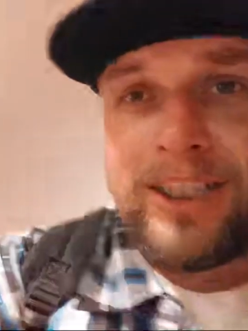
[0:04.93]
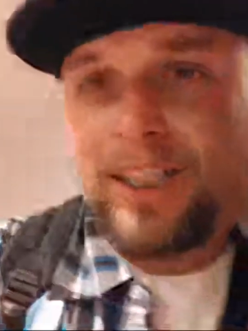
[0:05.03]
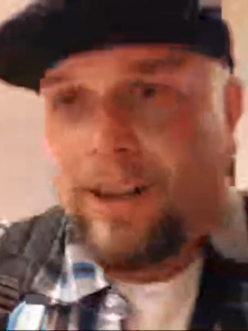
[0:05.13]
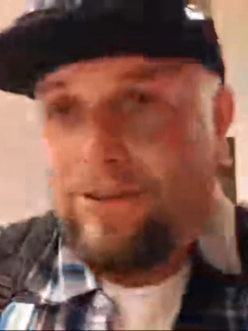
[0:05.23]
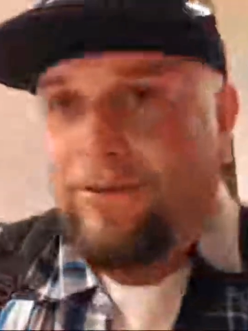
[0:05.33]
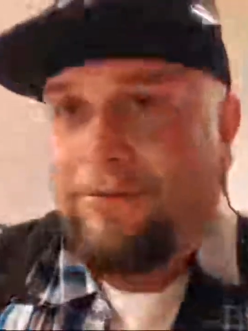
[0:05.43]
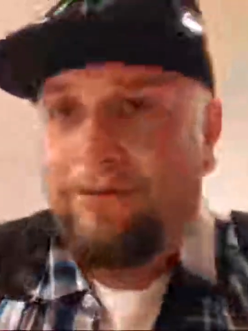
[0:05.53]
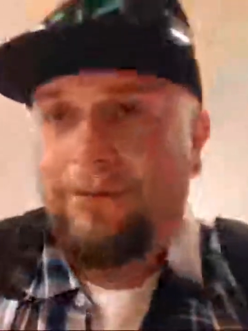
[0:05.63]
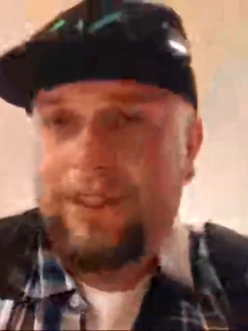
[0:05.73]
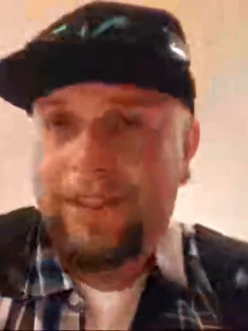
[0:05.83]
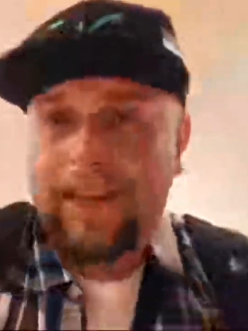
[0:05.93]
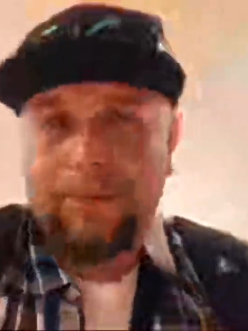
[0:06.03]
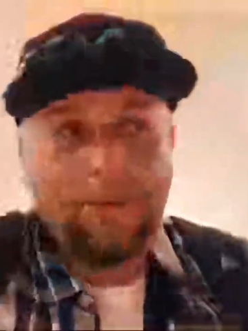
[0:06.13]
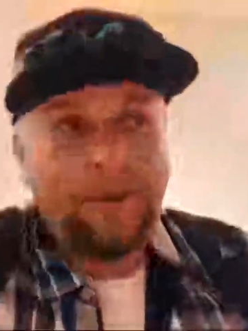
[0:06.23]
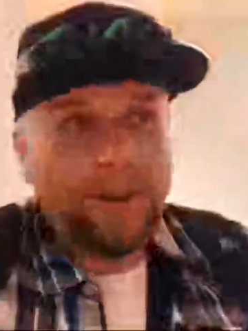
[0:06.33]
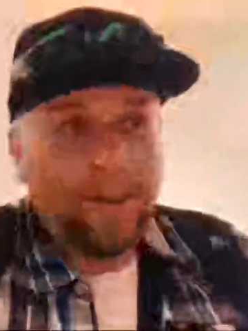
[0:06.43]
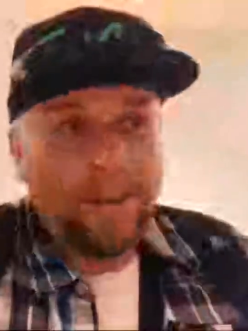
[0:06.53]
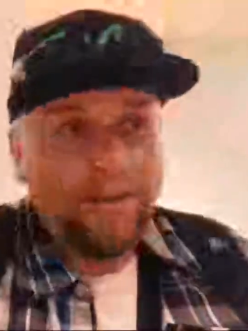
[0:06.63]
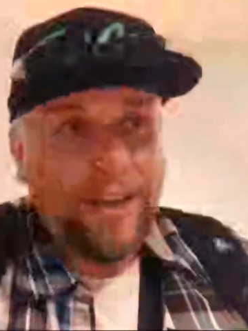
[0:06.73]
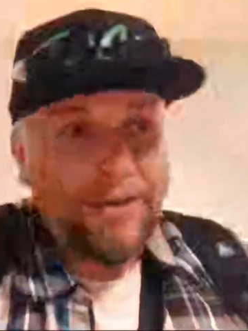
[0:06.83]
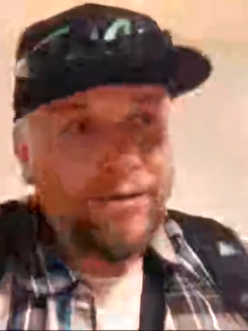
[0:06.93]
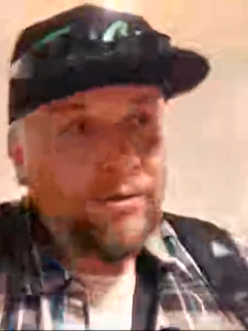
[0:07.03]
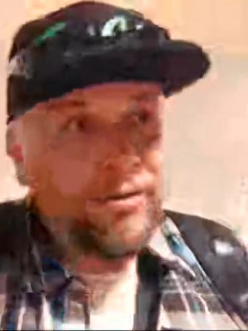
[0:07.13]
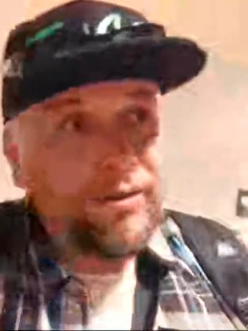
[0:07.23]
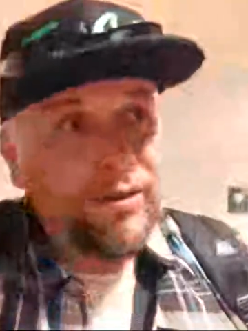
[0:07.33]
Check this out. We just came to the casino right now.